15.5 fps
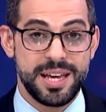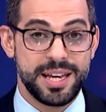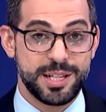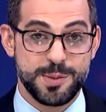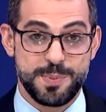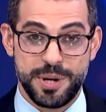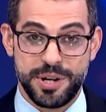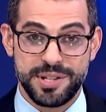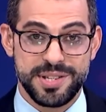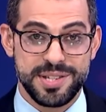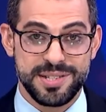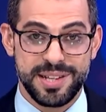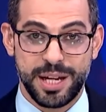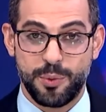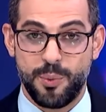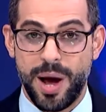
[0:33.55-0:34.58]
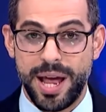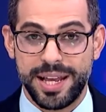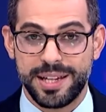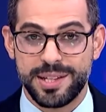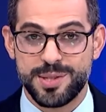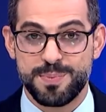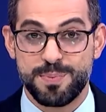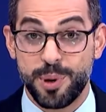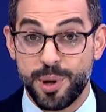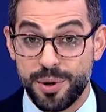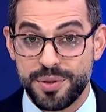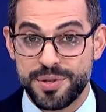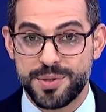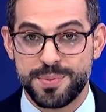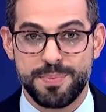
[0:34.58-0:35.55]
experiences like weddings,
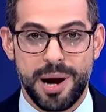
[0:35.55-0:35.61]
births,